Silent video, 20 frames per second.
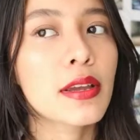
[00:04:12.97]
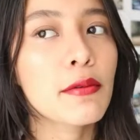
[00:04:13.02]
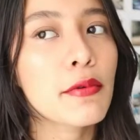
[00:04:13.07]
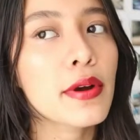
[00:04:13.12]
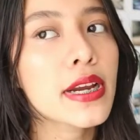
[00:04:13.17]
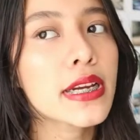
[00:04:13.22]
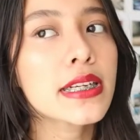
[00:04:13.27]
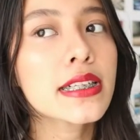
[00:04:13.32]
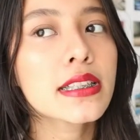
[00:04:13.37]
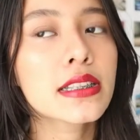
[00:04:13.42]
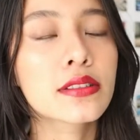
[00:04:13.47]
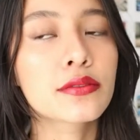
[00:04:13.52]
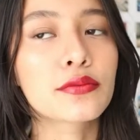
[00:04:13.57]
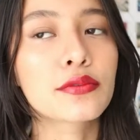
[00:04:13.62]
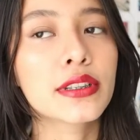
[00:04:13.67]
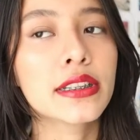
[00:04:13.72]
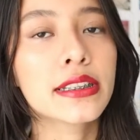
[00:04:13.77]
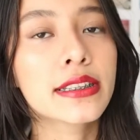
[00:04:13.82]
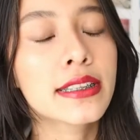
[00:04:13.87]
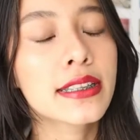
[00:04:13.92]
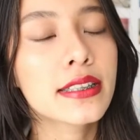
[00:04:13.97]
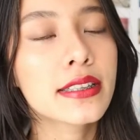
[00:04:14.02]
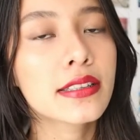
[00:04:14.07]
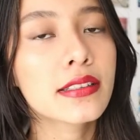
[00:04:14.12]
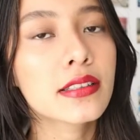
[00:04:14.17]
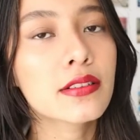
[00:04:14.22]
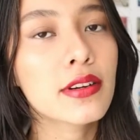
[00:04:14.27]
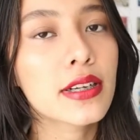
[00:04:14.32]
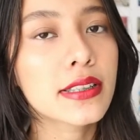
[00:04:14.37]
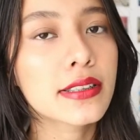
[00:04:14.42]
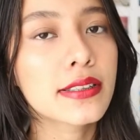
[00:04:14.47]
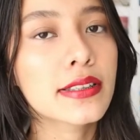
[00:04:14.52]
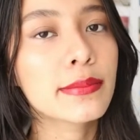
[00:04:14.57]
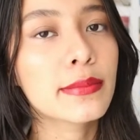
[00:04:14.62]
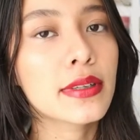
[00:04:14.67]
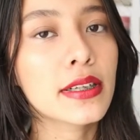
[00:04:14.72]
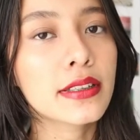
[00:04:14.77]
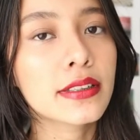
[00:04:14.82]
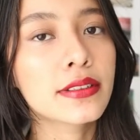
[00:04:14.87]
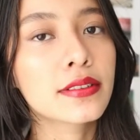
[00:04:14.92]
The way it is written is quite
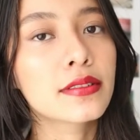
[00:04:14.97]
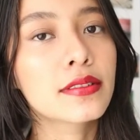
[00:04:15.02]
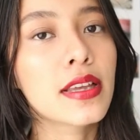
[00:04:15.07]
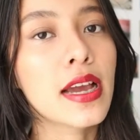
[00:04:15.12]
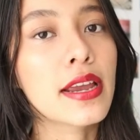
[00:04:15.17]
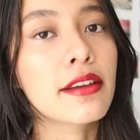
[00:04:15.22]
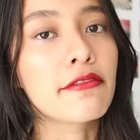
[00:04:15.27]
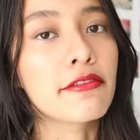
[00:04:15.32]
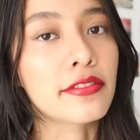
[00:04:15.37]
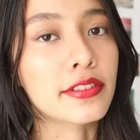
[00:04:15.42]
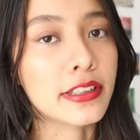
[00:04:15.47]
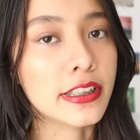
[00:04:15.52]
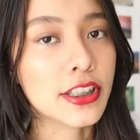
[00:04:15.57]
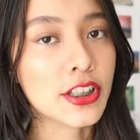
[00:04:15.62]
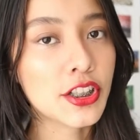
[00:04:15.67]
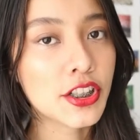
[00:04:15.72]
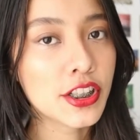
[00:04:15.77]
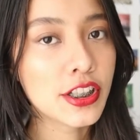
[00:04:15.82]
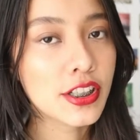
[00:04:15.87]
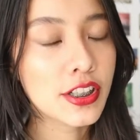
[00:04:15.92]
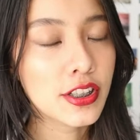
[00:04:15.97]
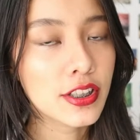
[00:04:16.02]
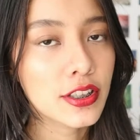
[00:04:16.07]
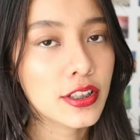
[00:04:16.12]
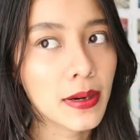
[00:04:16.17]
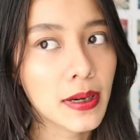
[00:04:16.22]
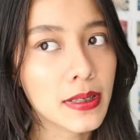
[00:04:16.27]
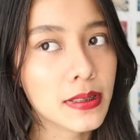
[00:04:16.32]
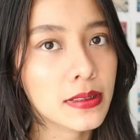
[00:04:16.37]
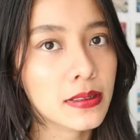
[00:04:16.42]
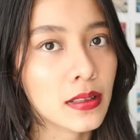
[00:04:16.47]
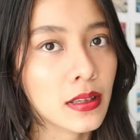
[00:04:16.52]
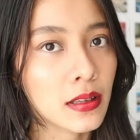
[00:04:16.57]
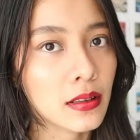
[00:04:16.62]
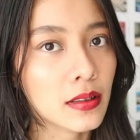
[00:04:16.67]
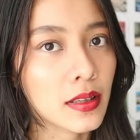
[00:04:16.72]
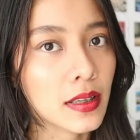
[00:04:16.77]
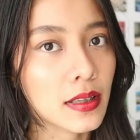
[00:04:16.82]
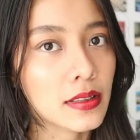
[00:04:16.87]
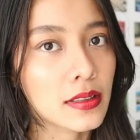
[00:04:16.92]
similar to diversion, but it's
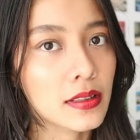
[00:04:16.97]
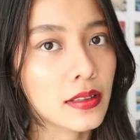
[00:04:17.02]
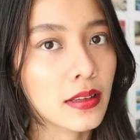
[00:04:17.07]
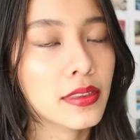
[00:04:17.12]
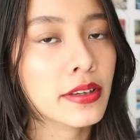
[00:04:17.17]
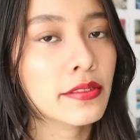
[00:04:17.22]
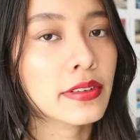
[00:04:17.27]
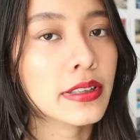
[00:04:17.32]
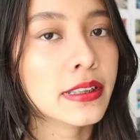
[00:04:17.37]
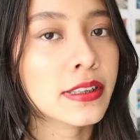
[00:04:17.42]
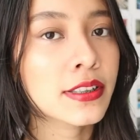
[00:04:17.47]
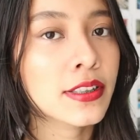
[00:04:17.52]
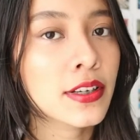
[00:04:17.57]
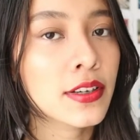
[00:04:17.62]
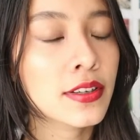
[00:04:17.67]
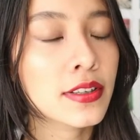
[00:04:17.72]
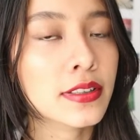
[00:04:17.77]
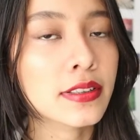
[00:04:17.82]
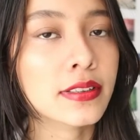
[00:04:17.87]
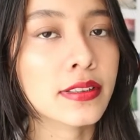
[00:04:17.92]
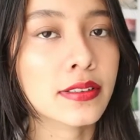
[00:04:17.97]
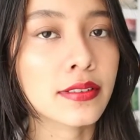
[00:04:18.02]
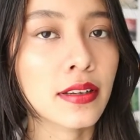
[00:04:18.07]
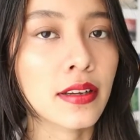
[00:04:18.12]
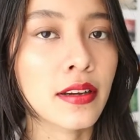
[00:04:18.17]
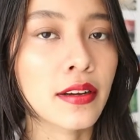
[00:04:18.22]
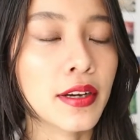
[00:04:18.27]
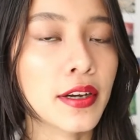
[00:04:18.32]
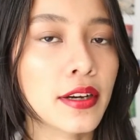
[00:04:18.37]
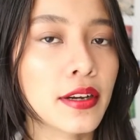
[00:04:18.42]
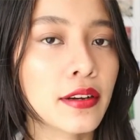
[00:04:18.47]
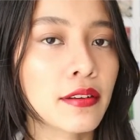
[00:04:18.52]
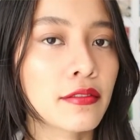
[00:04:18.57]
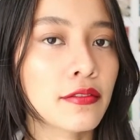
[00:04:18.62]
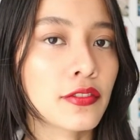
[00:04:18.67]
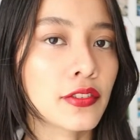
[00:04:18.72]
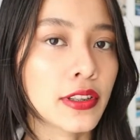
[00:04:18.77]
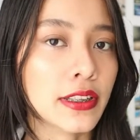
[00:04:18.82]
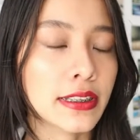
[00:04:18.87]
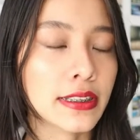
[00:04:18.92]
not that. Diversión is,
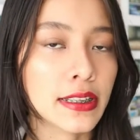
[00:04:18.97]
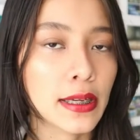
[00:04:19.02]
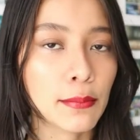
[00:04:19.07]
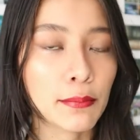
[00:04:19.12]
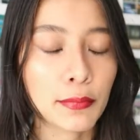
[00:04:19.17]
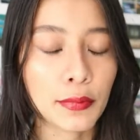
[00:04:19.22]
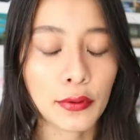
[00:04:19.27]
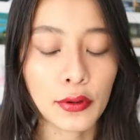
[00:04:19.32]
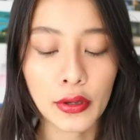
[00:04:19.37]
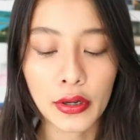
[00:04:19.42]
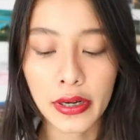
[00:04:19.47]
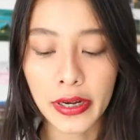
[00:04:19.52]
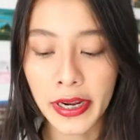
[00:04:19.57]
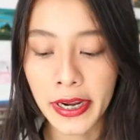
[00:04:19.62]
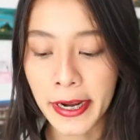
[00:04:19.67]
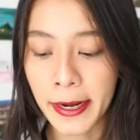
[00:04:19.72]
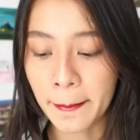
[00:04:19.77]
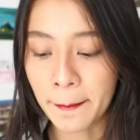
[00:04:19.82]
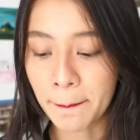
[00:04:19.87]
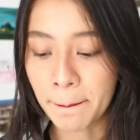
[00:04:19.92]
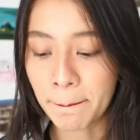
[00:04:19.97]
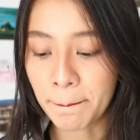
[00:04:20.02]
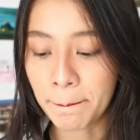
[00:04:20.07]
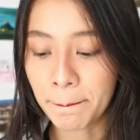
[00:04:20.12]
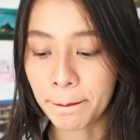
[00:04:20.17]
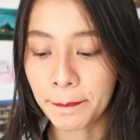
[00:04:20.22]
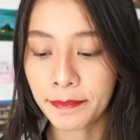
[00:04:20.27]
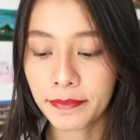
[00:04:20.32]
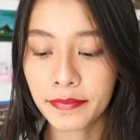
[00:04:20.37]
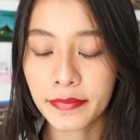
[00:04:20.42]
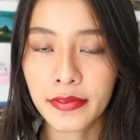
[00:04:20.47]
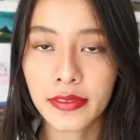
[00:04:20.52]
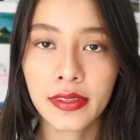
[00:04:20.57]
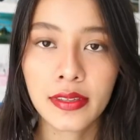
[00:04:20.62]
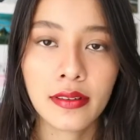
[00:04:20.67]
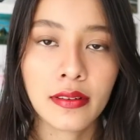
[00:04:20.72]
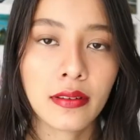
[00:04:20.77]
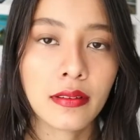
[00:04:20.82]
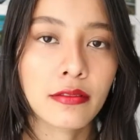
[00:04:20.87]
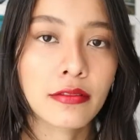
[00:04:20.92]
for example,
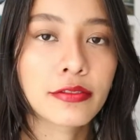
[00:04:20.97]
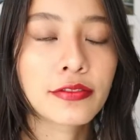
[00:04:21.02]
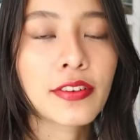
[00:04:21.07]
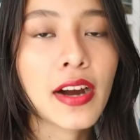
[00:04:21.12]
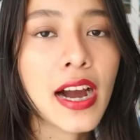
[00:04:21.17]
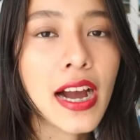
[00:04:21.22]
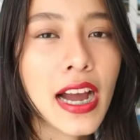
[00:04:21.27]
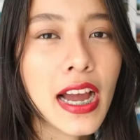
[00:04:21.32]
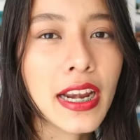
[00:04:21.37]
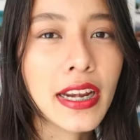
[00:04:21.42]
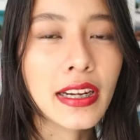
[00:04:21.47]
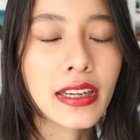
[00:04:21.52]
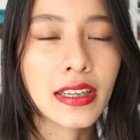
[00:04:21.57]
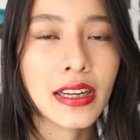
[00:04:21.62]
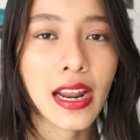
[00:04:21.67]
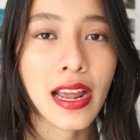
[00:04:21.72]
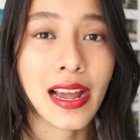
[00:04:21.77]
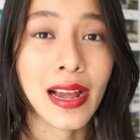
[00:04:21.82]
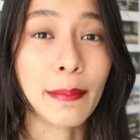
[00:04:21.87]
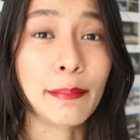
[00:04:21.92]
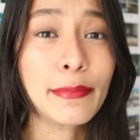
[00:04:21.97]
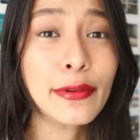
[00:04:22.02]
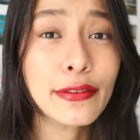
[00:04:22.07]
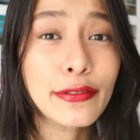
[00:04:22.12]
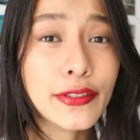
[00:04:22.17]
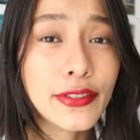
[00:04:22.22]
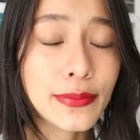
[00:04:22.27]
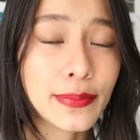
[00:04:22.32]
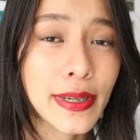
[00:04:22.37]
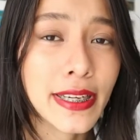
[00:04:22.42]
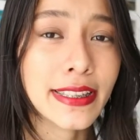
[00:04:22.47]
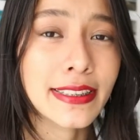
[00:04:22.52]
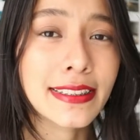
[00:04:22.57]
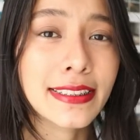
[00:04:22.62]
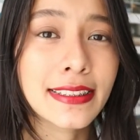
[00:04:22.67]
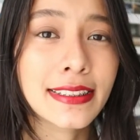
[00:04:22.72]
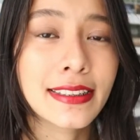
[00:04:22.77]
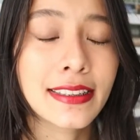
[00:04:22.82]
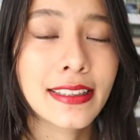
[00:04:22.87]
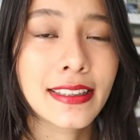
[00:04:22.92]
fun,
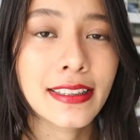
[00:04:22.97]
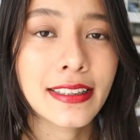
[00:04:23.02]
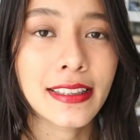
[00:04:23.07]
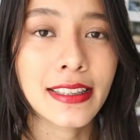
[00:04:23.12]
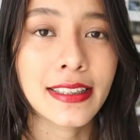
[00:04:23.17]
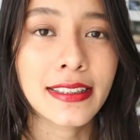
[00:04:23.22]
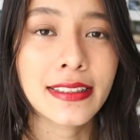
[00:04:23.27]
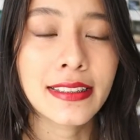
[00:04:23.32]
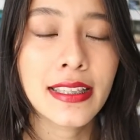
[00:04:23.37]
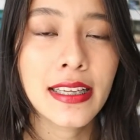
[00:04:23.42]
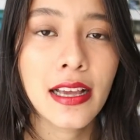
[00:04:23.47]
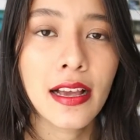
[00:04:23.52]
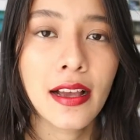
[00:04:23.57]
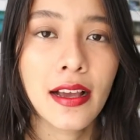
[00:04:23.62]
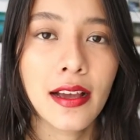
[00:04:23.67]
amusement, yes.